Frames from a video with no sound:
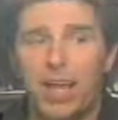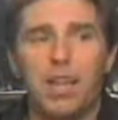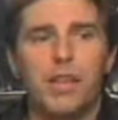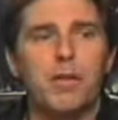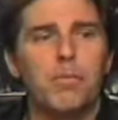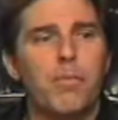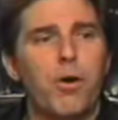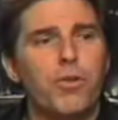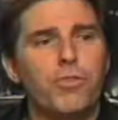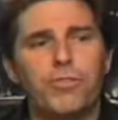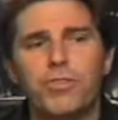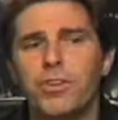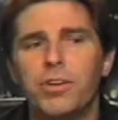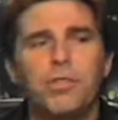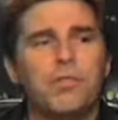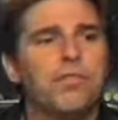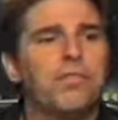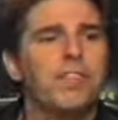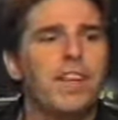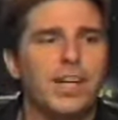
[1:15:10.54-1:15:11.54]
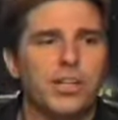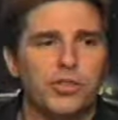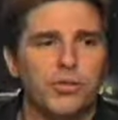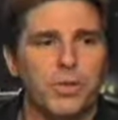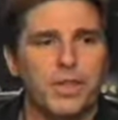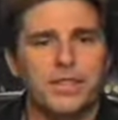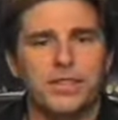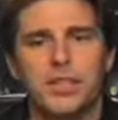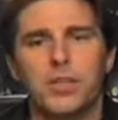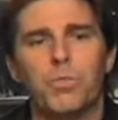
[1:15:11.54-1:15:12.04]
And the emotional
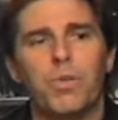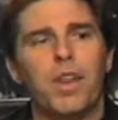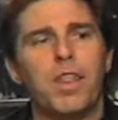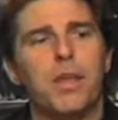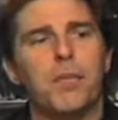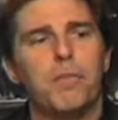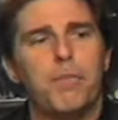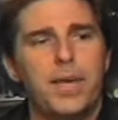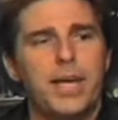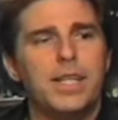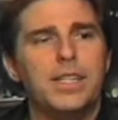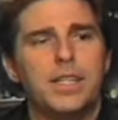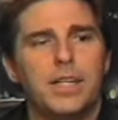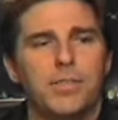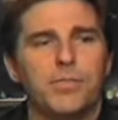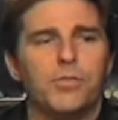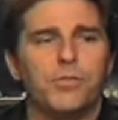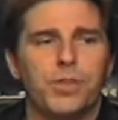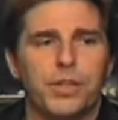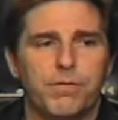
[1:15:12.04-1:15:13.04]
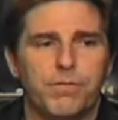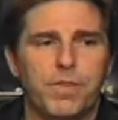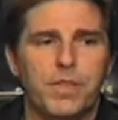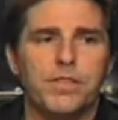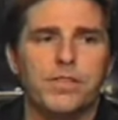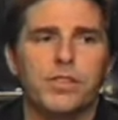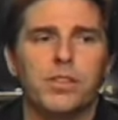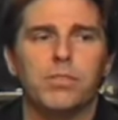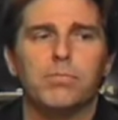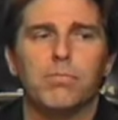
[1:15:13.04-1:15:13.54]
fluctuates. See, one of the big differences between
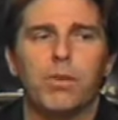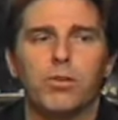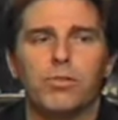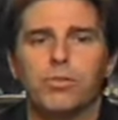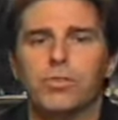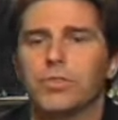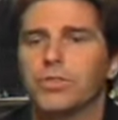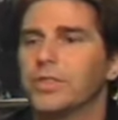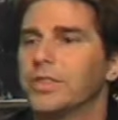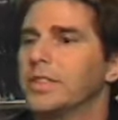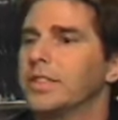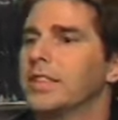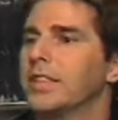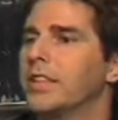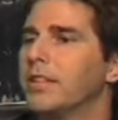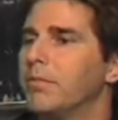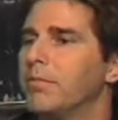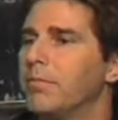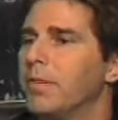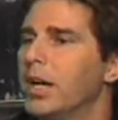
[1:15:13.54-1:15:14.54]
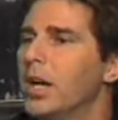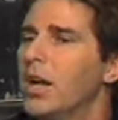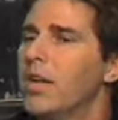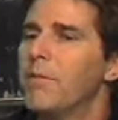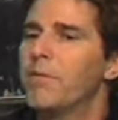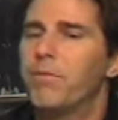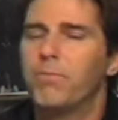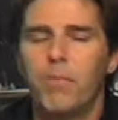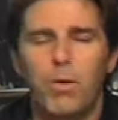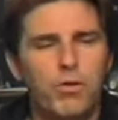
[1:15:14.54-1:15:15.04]
physical and emotionals is that the
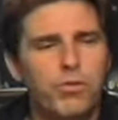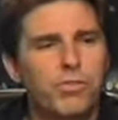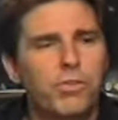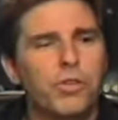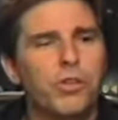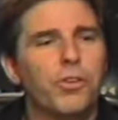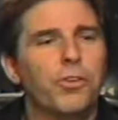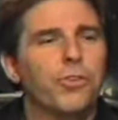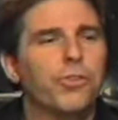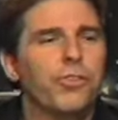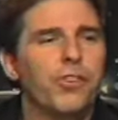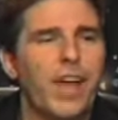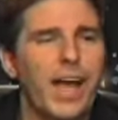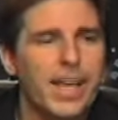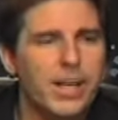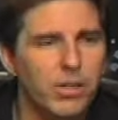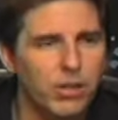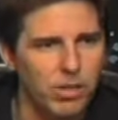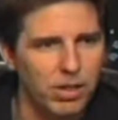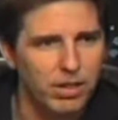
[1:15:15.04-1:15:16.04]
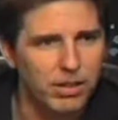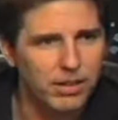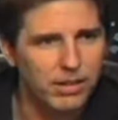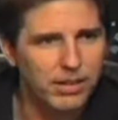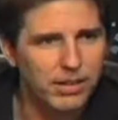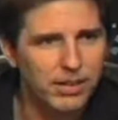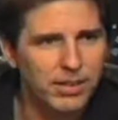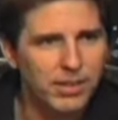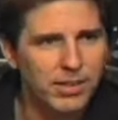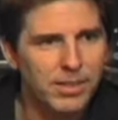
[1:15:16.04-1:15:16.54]
emotional cycle.
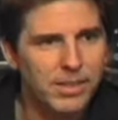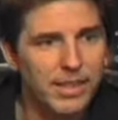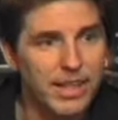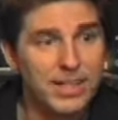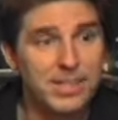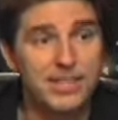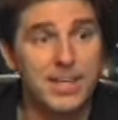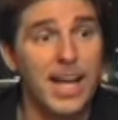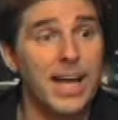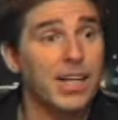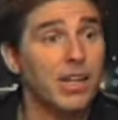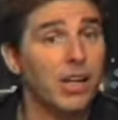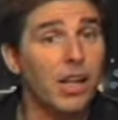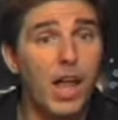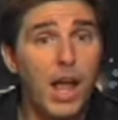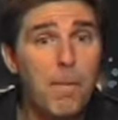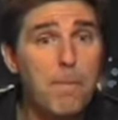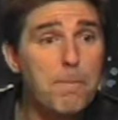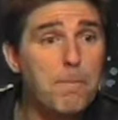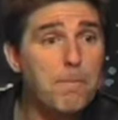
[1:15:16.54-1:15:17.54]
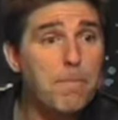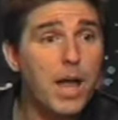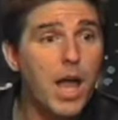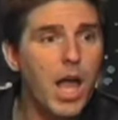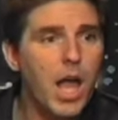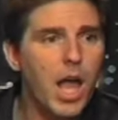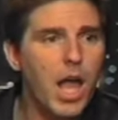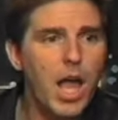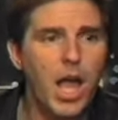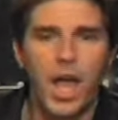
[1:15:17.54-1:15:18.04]
They cycle up,
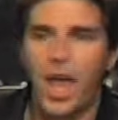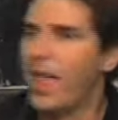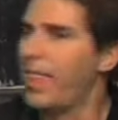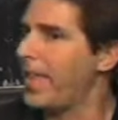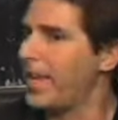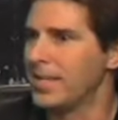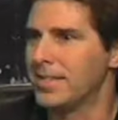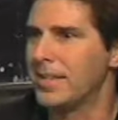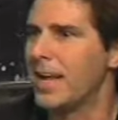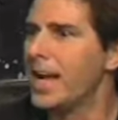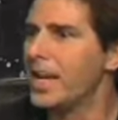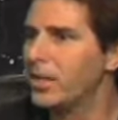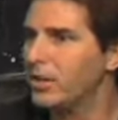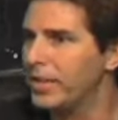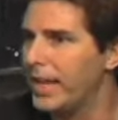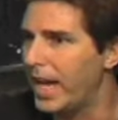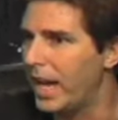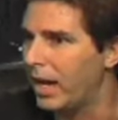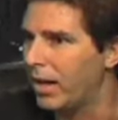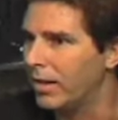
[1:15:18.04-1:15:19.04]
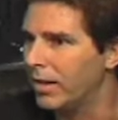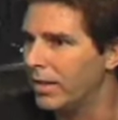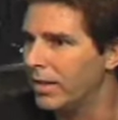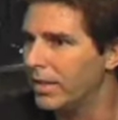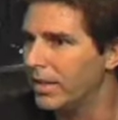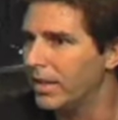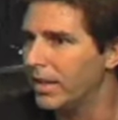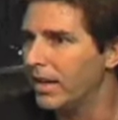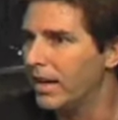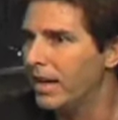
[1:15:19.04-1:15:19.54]
and they cycle down.
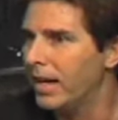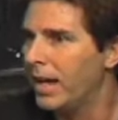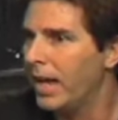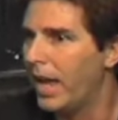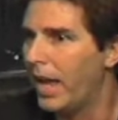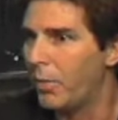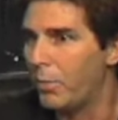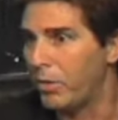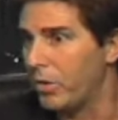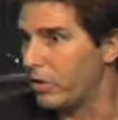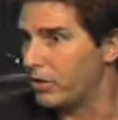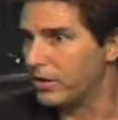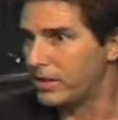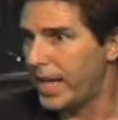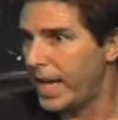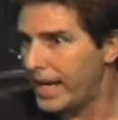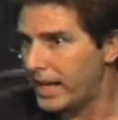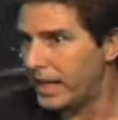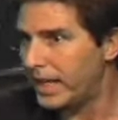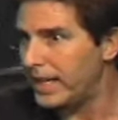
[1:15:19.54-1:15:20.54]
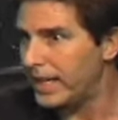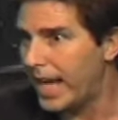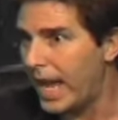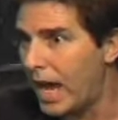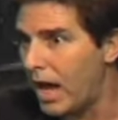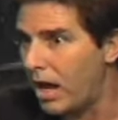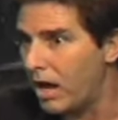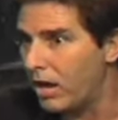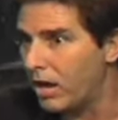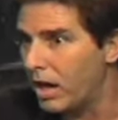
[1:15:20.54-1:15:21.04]
And when they're cycling
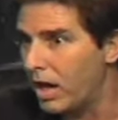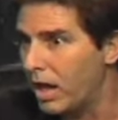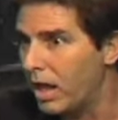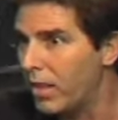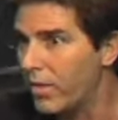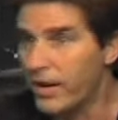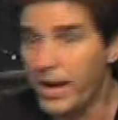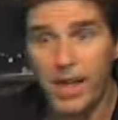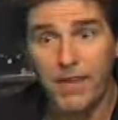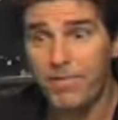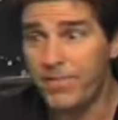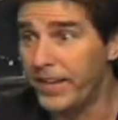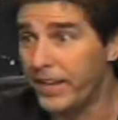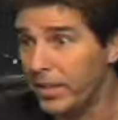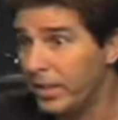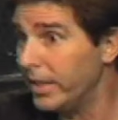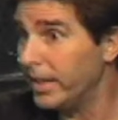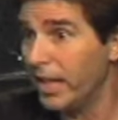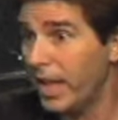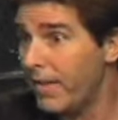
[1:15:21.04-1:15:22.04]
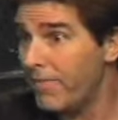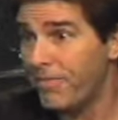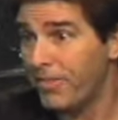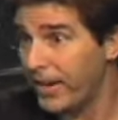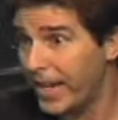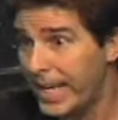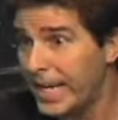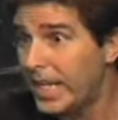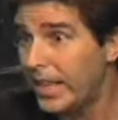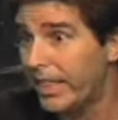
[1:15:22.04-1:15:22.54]
down, they're not feeling love for
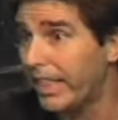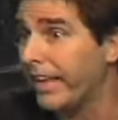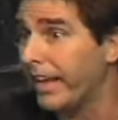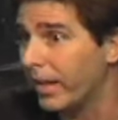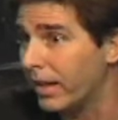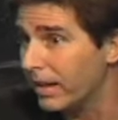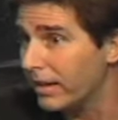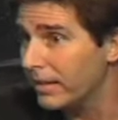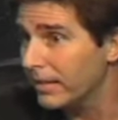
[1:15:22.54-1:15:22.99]
anything.